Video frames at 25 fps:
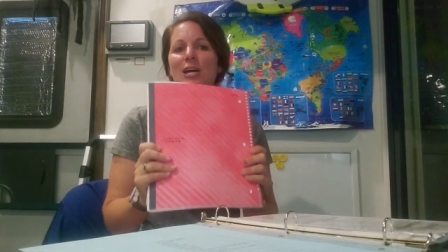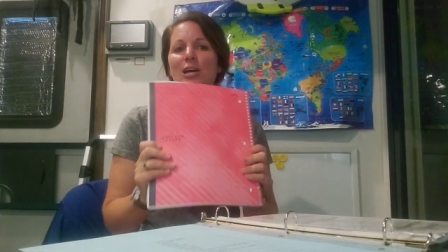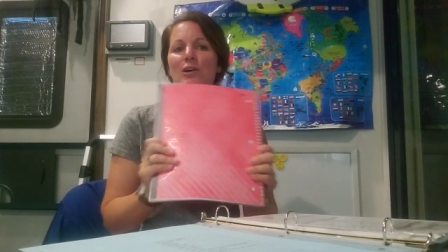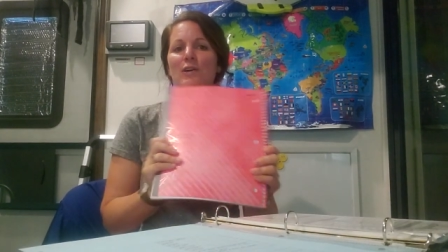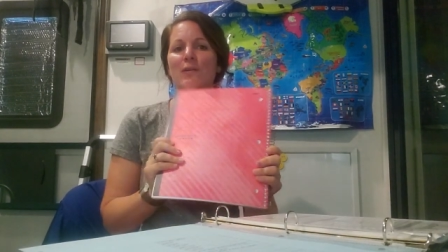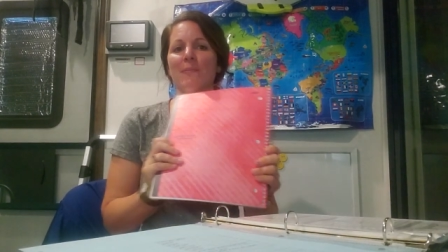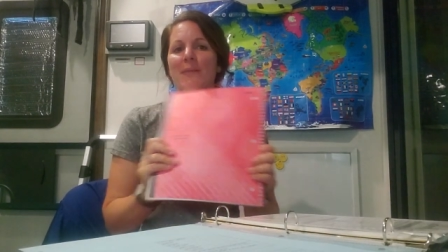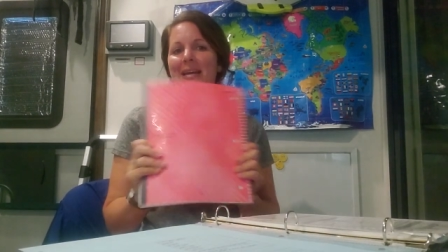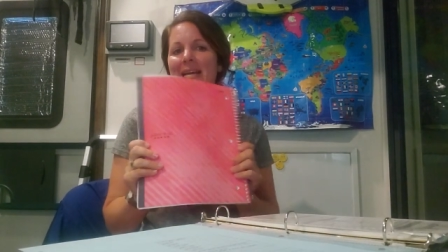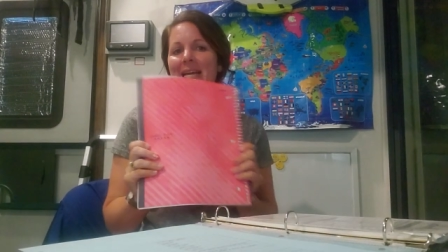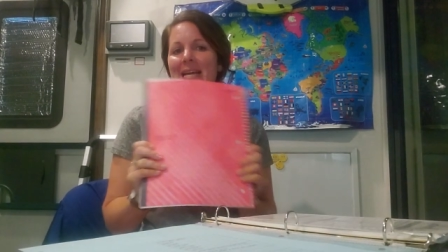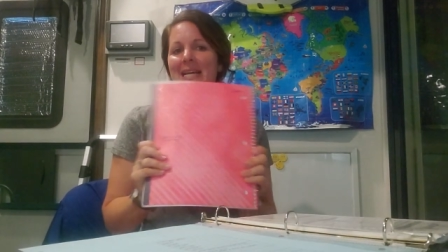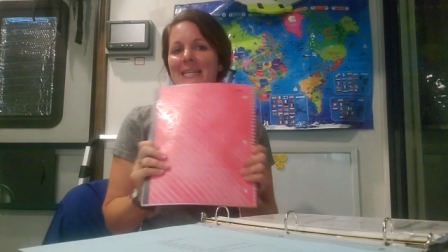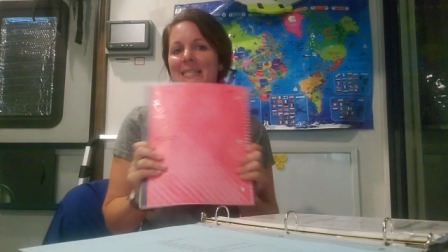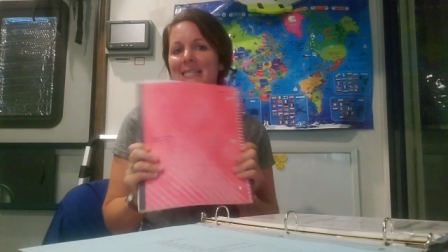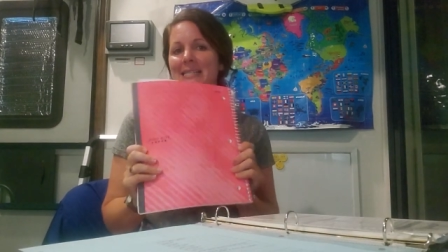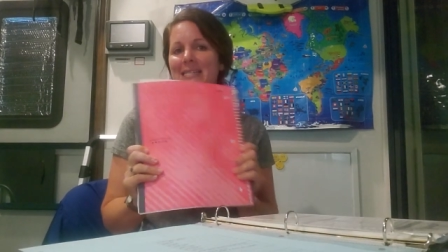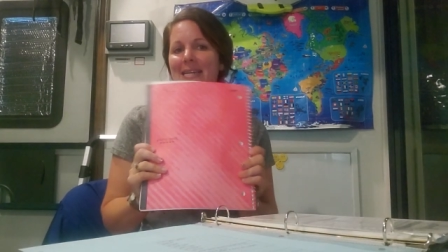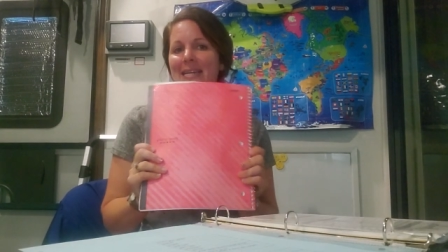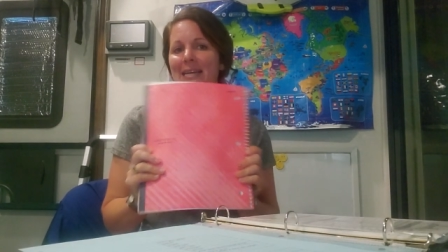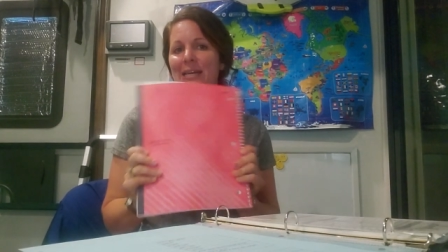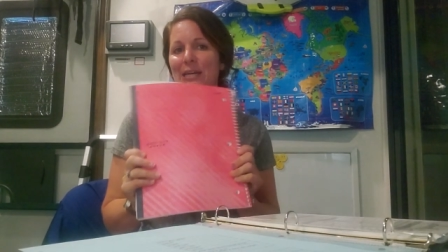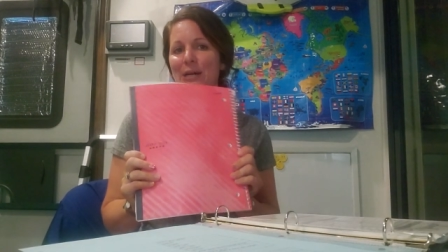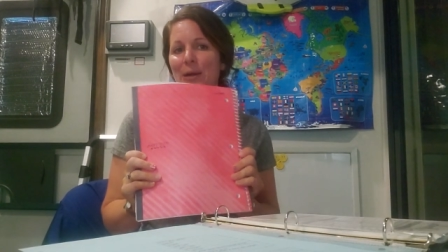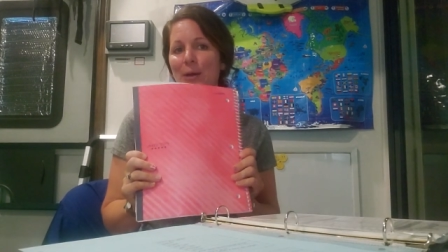go to my
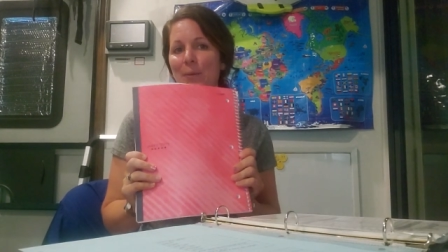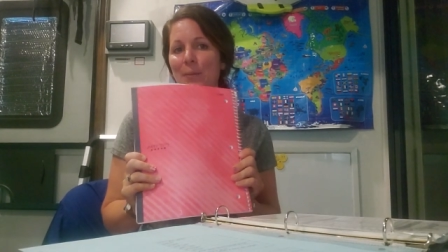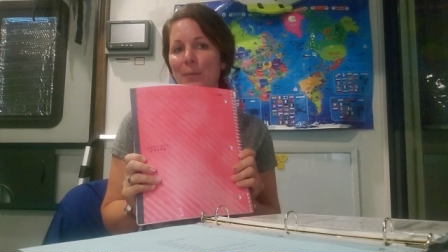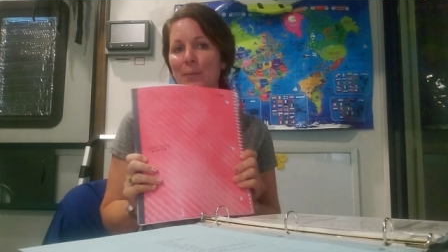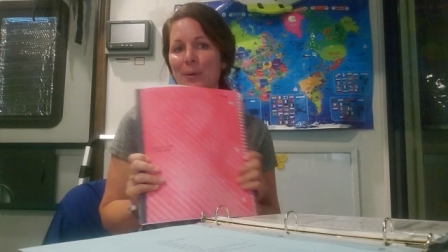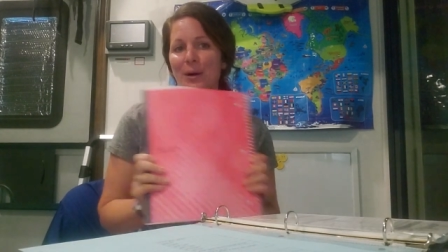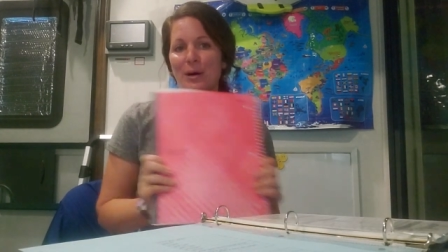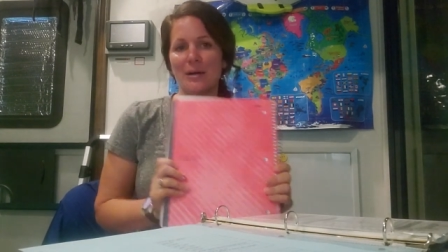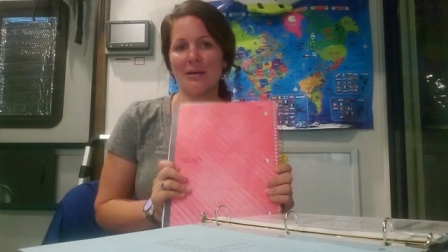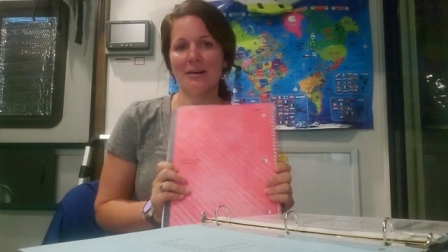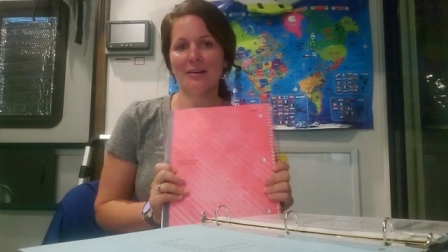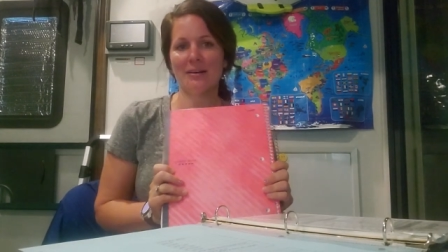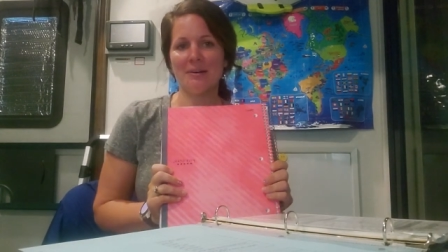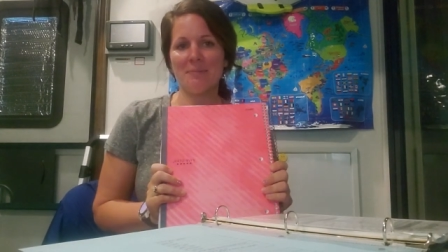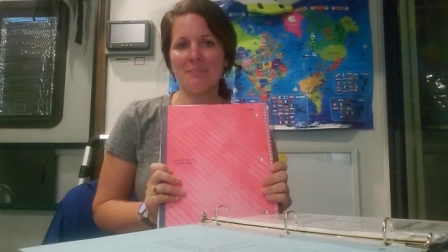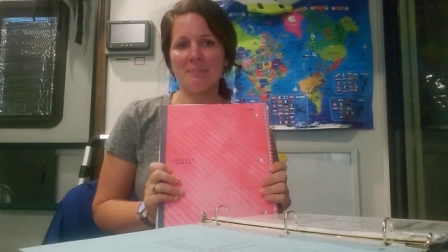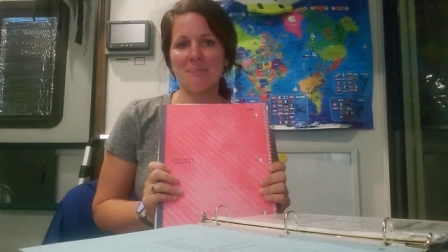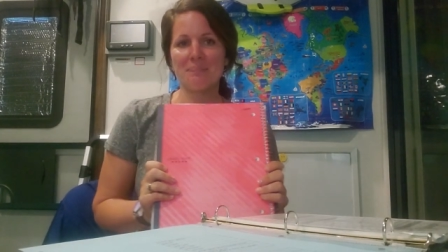handy-dandy notebook.